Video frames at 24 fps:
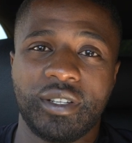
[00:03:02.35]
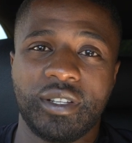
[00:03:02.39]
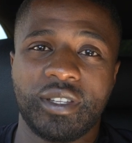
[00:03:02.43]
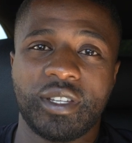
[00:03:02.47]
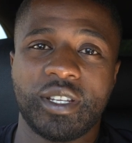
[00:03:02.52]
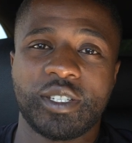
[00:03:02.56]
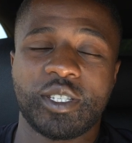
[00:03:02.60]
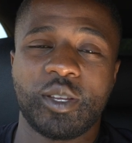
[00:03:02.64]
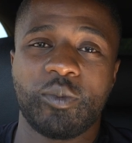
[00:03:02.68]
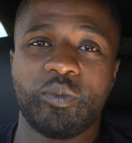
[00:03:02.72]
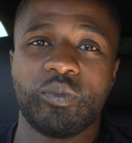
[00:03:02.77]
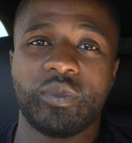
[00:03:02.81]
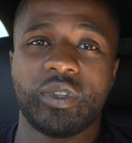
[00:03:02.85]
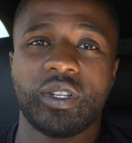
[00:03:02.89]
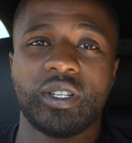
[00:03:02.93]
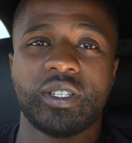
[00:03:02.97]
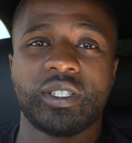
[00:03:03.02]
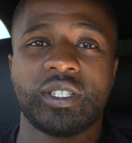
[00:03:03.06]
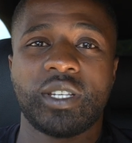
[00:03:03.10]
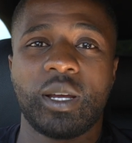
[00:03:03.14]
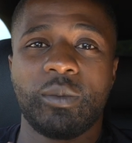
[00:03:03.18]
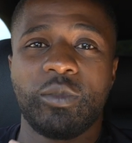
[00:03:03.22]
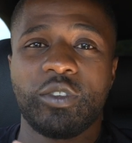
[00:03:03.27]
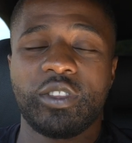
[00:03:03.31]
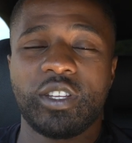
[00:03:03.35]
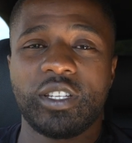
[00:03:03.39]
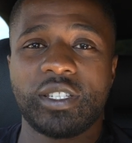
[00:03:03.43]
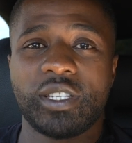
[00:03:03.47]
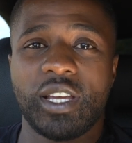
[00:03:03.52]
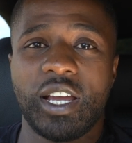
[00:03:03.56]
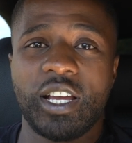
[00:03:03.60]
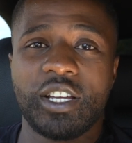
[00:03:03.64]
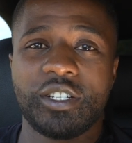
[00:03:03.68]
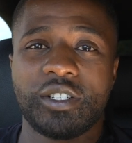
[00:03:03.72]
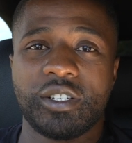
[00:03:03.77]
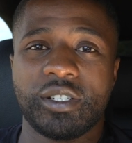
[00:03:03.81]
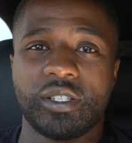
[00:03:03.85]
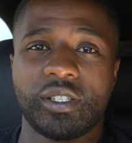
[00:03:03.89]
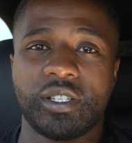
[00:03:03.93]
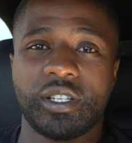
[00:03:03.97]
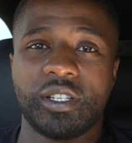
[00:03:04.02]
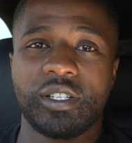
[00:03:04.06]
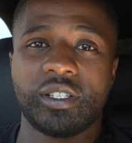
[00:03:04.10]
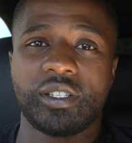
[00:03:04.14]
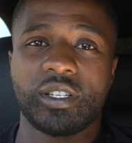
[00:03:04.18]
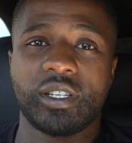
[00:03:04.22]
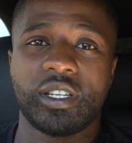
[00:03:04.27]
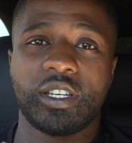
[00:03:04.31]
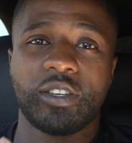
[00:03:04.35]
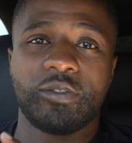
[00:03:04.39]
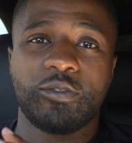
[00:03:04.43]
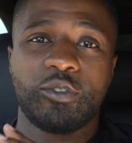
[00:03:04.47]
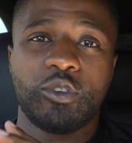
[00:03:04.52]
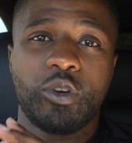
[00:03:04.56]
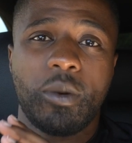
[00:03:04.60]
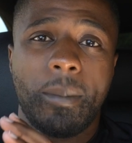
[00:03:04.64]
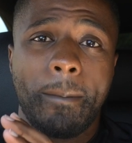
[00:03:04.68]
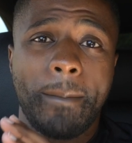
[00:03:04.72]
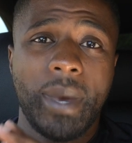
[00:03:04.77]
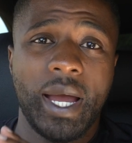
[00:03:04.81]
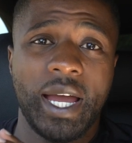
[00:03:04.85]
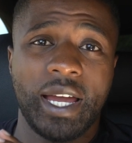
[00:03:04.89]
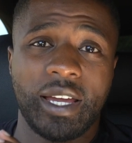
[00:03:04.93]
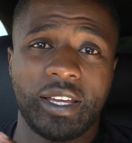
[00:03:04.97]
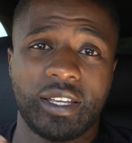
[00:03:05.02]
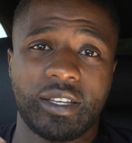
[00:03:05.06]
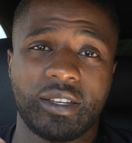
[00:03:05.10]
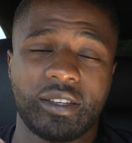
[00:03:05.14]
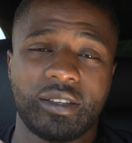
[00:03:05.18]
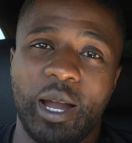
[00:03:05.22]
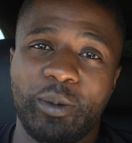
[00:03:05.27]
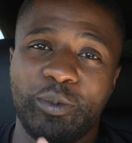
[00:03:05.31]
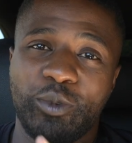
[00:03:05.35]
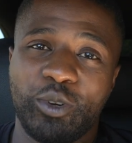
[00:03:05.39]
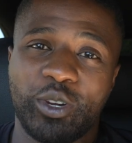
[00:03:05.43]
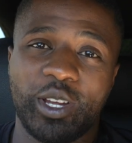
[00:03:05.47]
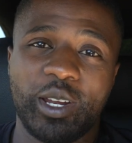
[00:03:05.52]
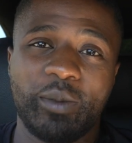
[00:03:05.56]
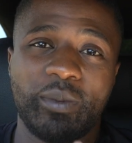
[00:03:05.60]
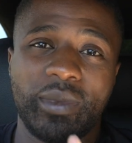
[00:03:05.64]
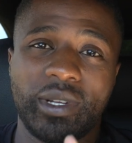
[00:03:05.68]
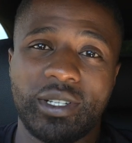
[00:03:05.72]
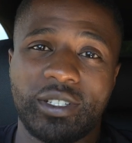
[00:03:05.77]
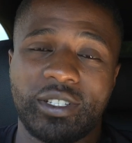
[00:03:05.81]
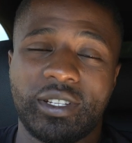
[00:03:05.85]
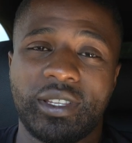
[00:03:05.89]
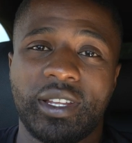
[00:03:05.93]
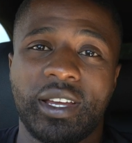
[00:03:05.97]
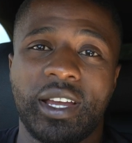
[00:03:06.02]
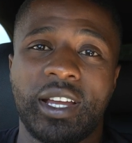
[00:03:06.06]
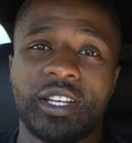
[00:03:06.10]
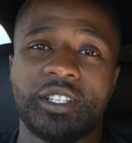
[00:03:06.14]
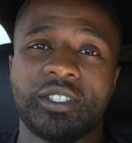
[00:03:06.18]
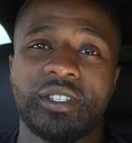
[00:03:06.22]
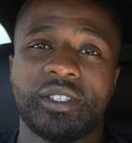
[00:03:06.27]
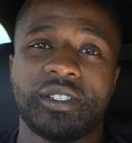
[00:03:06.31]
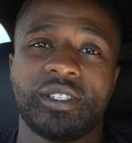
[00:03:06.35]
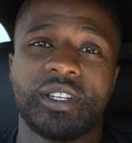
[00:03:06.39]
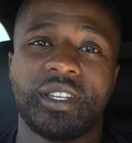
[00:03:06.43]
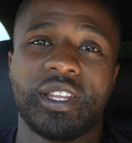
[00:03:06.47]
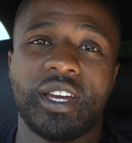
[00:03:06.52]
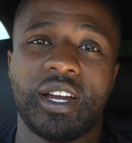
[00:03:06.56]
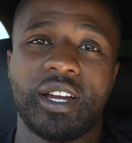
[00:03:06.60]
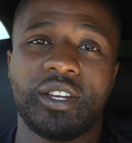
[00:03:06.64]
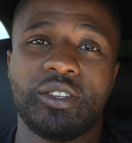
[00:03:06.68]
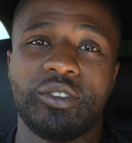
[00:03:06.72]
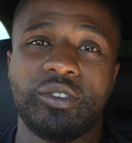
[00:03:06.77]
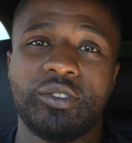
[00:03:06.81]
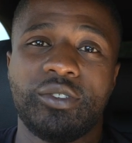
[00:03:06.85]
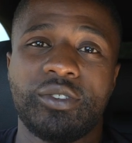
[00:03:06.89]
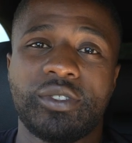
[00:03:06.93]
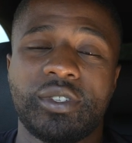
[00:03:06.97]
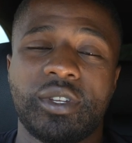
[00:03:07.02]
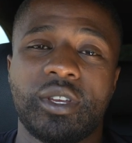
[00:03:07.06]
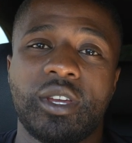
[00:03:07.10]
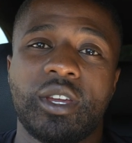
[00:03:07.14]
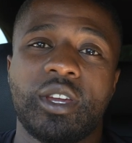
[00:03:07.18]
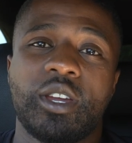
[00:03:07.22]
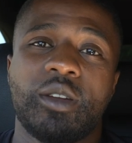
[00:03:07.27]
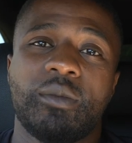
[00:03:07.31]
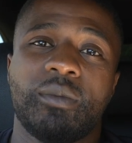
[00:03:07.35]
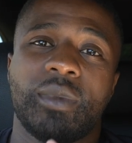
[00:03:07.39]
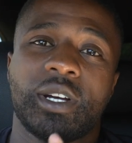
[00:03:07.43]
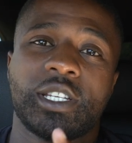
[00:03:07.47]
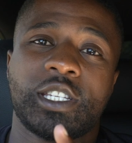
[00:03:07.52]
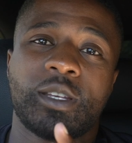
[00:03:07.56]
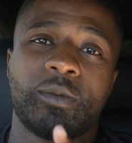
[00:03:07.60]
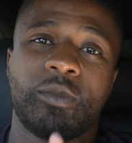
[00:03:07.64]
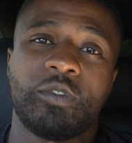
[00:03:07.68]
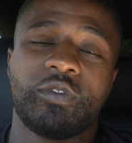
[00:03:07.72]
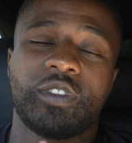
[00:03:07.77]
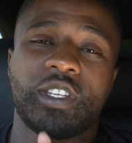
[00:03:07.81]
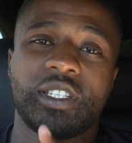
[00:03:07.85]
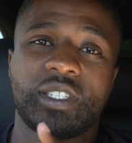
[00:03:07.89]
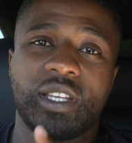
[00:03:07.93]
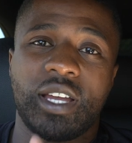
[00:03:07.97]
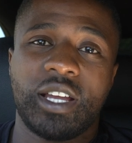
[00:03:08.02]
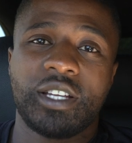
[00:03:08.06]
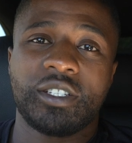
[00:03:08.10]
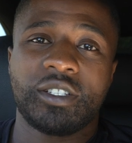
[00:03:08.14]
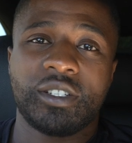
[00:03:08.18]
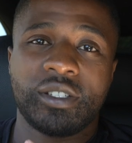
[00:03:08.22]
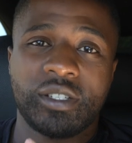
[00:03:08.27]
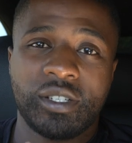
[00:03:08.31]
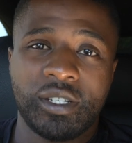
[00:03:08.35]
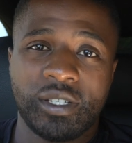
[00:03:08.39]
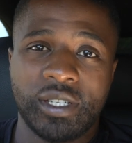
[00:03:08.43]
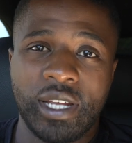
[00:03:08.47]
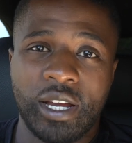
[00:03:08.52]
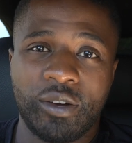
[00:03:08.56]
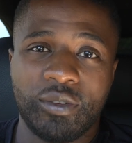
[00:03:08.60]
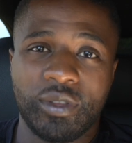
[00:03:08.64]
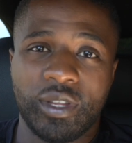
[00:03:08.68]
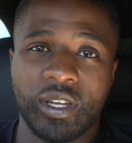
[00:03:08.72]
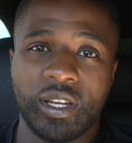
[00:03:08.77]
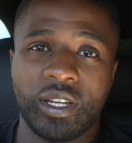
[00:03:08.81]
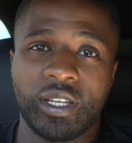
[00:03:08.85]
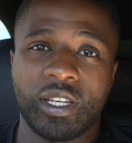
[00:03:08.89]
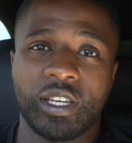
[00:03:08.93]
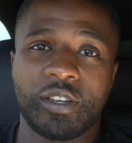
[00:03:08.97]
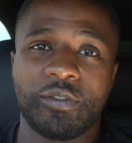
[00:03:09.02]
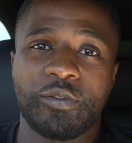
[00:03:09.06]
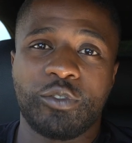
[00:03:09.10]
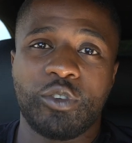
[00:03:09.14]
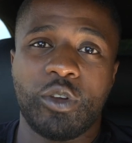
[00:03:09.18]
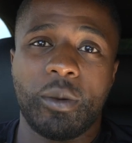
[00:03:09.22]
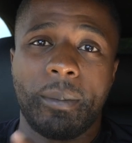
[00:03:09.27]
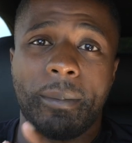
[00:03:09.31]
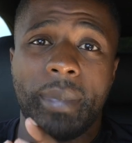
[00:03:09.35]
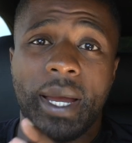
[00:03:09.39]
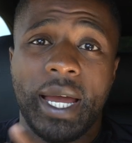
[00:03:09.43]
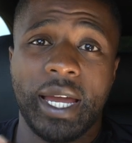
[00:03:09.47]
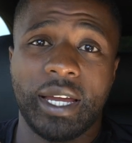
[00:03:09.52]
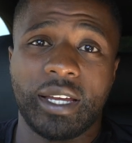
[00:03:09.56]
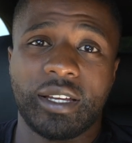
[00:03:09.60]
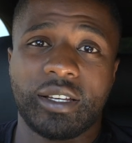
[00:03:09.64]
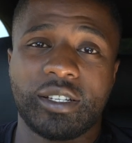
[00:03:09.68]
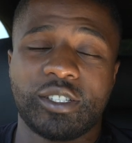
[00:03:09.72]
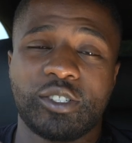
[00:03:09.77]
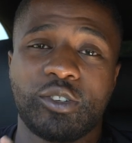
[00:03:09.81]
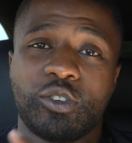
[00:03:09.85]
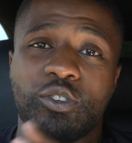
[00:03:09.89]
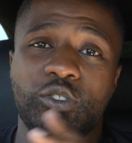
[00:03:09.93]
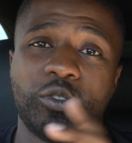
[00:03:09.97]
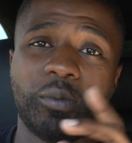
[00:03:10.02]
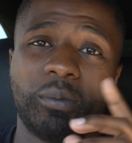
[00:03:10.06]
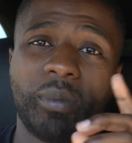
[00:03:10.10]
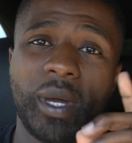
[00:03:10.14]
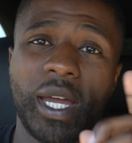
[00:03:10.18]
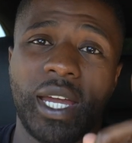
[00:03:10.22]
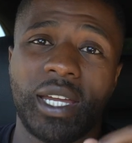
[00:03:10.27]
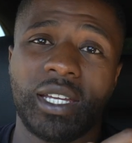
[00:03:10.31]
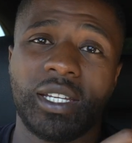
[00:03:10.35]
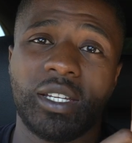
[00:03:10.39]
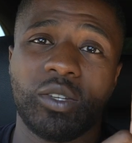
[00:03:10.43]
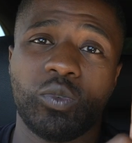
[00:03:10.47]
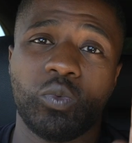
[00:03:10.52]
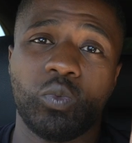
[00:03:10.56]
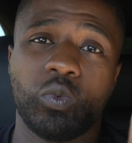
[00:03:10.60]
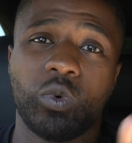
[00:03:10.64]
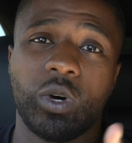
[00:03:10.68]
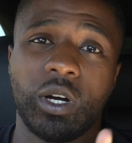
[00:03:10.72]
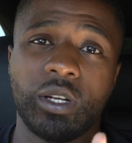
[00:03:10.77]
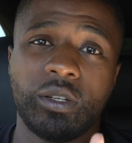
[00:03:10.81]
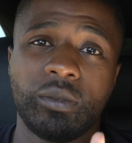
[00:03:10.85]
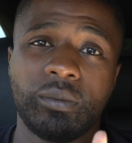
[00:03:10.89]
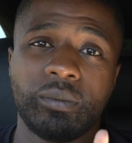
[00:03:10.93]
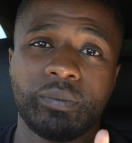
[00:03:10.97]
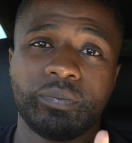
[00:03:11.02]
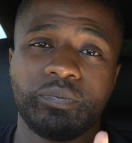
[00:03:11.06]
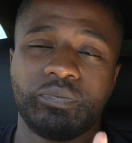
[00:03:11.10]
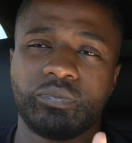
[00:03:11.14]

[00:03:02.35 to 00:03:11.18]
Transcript: There's some of these agencies give you a pack. I'm not going to mention the agency that I used, but some of these agencies out there give you a pack. So you pay in one.